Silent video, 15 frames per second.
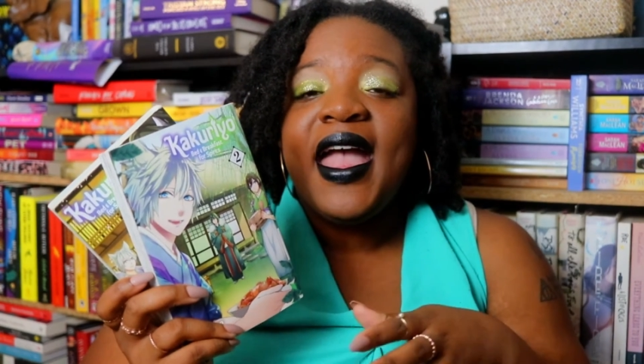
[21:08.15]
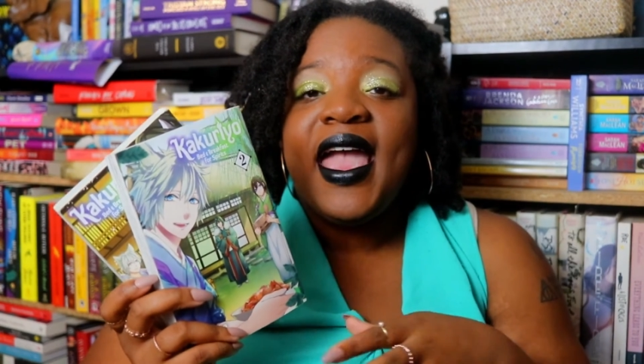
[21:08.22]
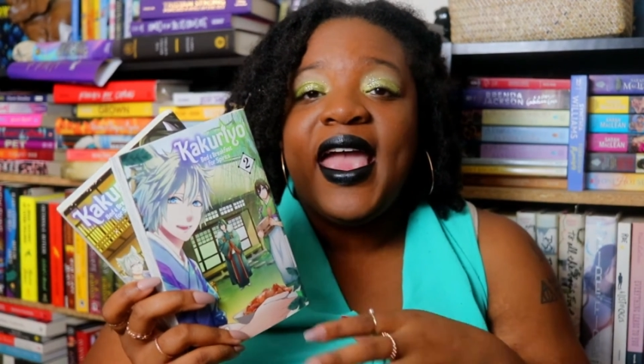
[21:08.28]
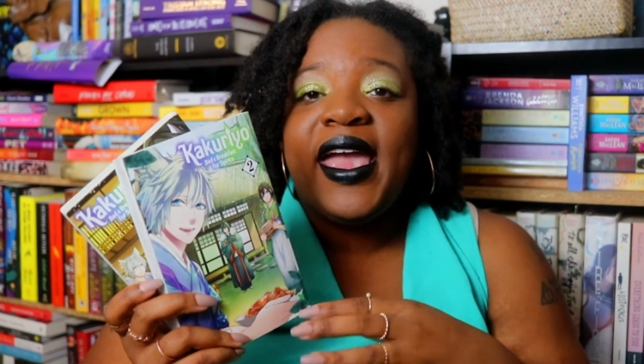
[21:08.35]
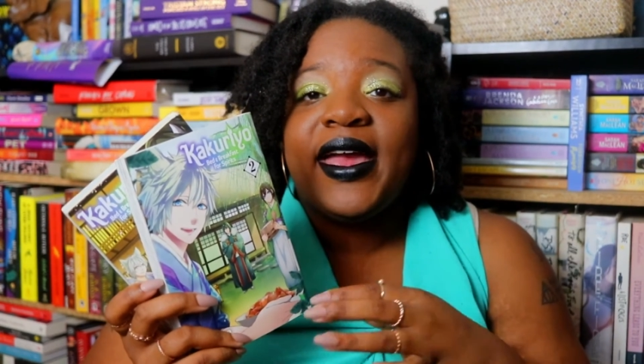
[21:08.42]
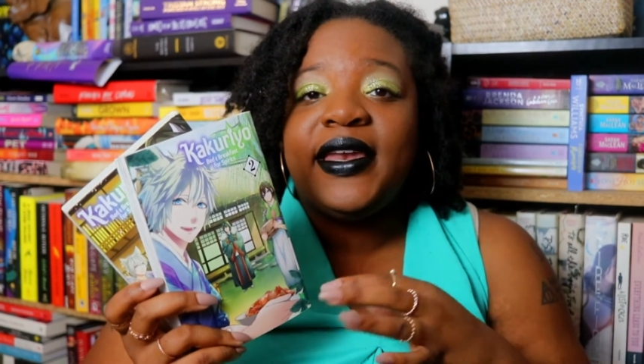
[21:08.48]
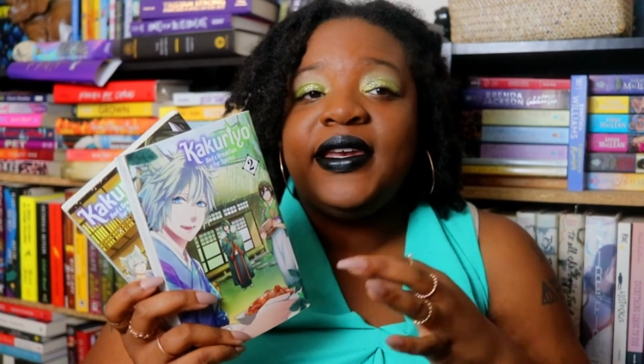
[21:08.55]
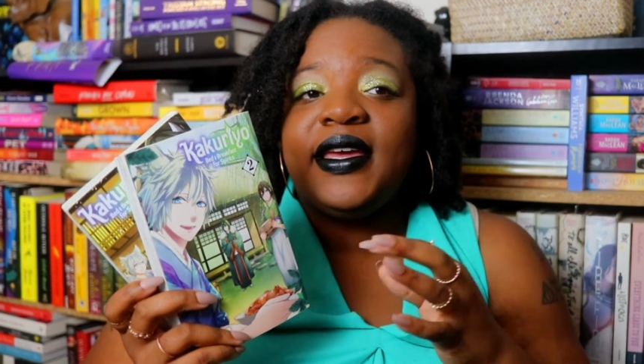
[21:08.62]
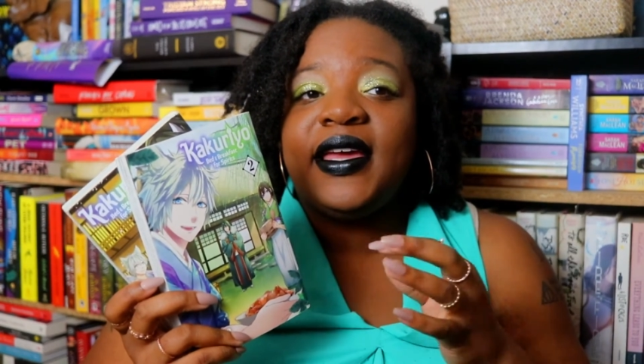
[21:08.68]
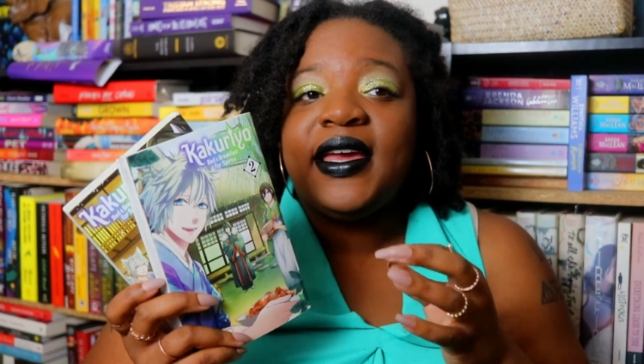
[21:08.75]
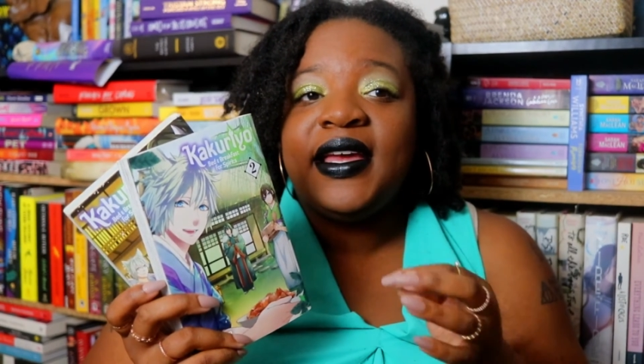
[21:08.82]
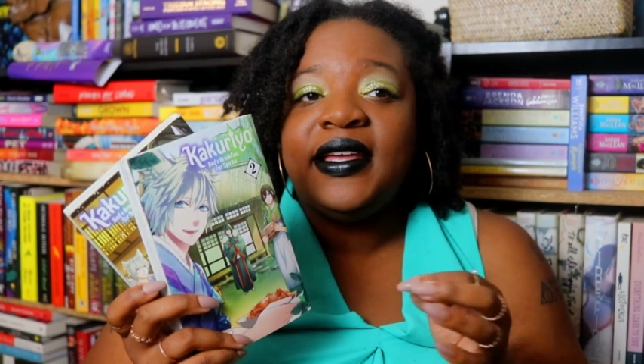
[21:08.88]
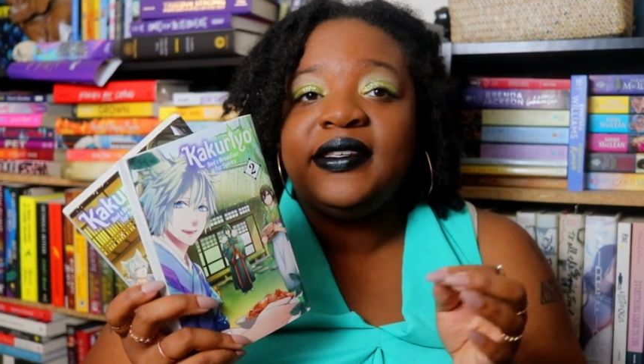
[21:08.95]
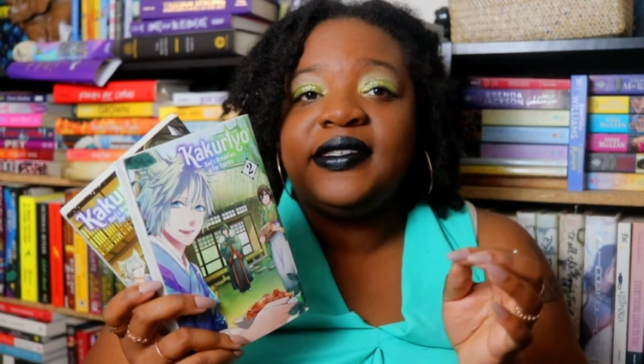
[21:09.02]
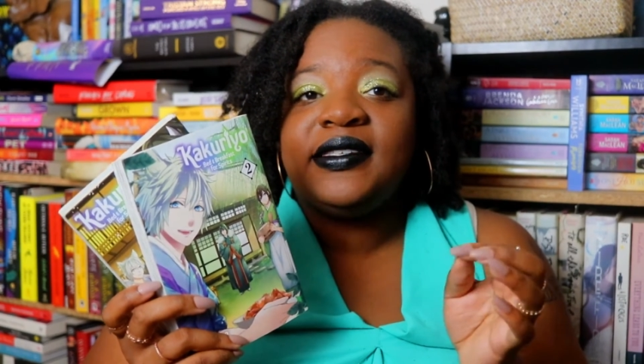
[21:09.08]
and
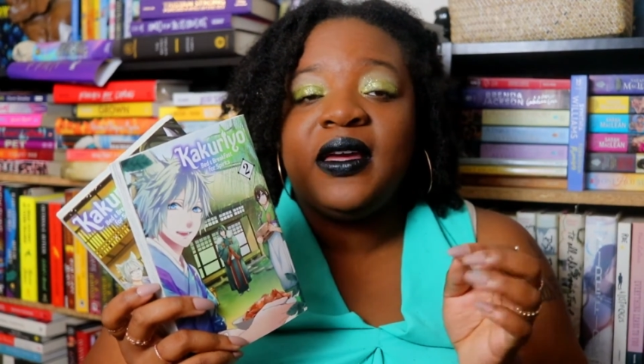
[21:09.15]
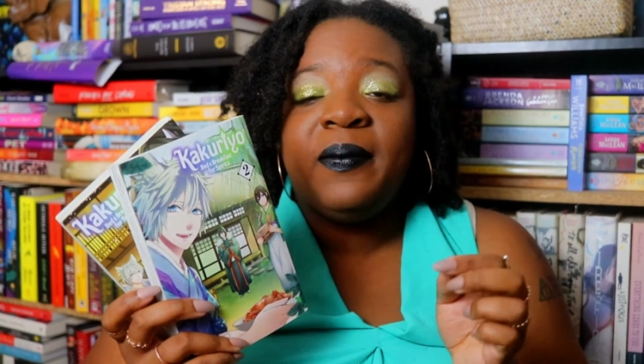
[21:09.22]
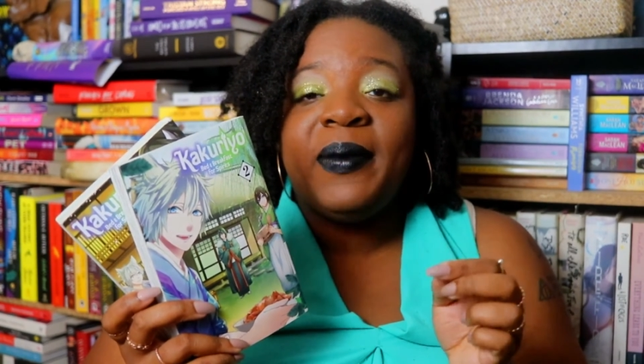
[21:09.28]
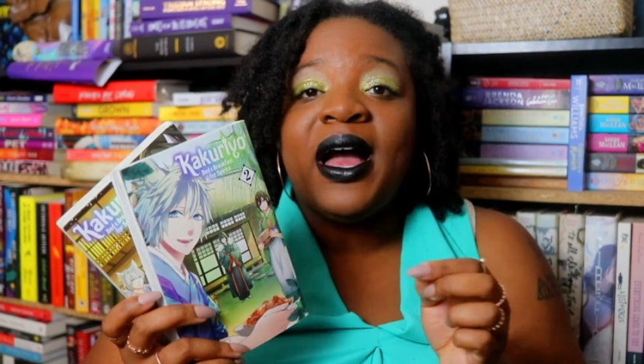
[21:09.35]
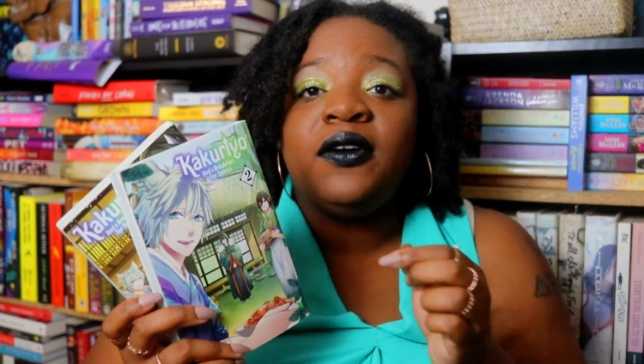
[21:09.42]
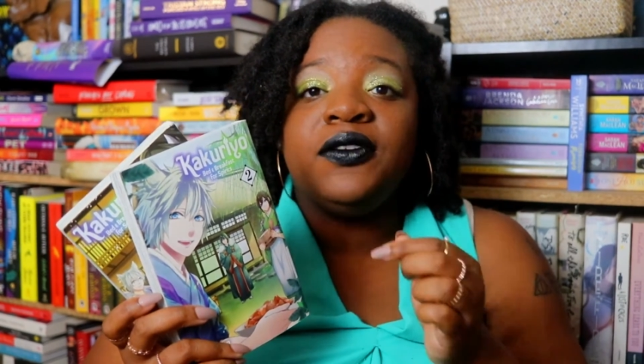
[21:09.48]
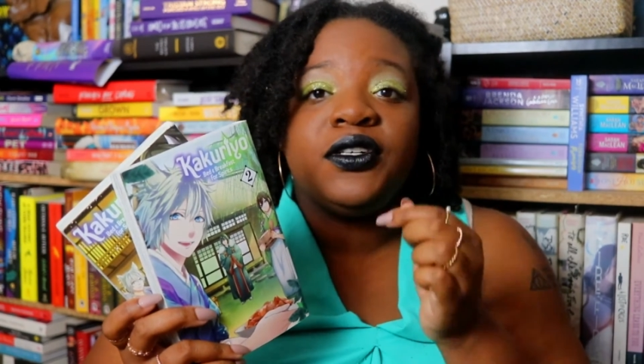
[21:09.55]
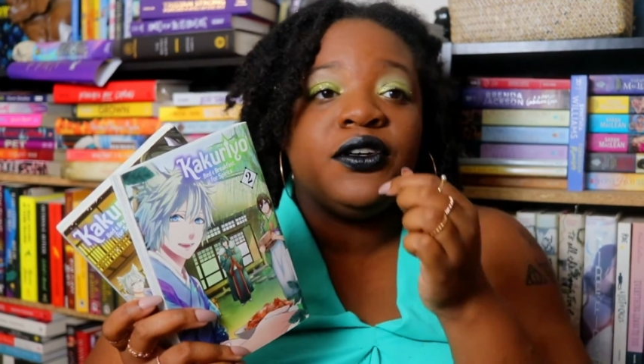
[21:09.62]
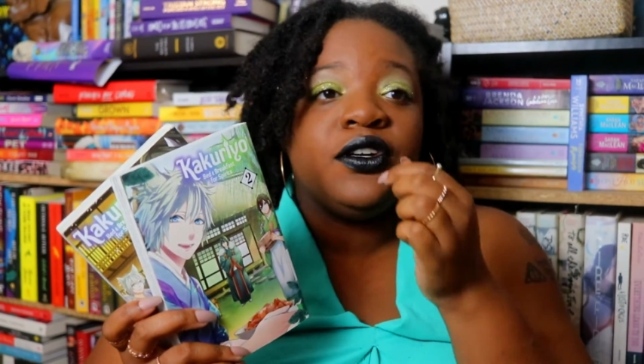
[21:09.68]
it's about